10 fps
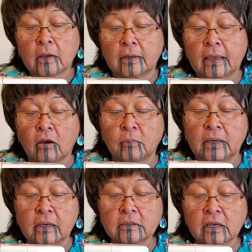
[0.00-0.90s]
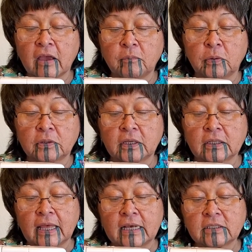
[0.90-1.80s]
Now, because I have put the
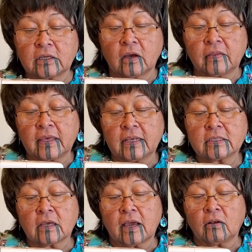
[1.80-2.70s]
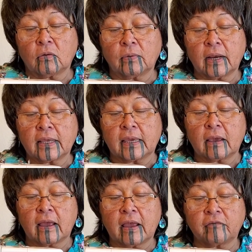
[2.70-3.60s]
elastic on the inside already, I
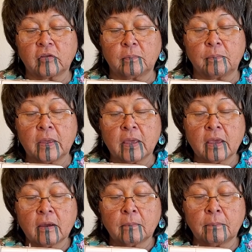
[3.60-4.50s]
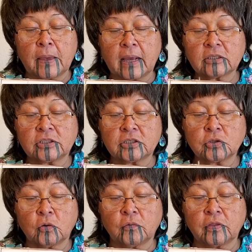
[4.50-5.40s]
have to back stitch
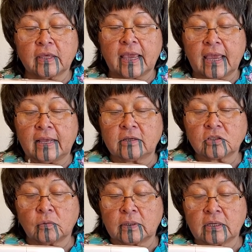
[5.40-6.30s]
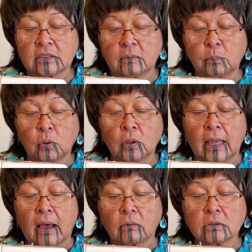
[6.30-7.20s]
over the end so it doesn't pull
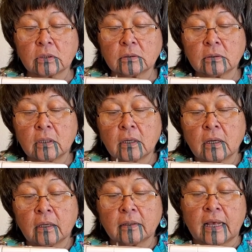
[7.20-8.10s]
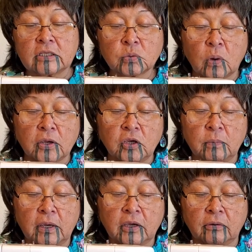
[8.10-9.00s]
out. That's why you
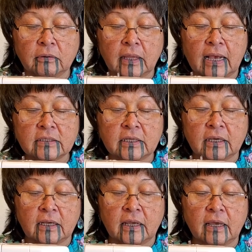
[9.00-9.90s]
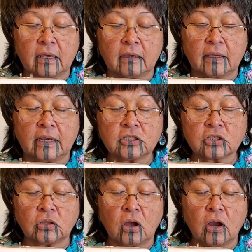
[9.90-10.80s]
make your elastic an inch
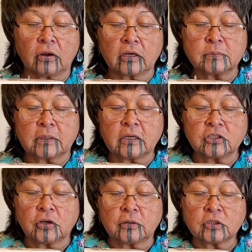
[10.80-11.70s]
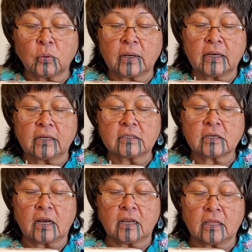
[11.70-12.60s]
longer, because you're sewing it
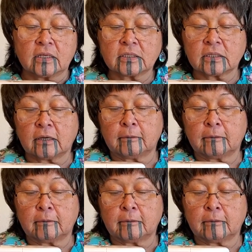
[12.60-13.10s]
inside of this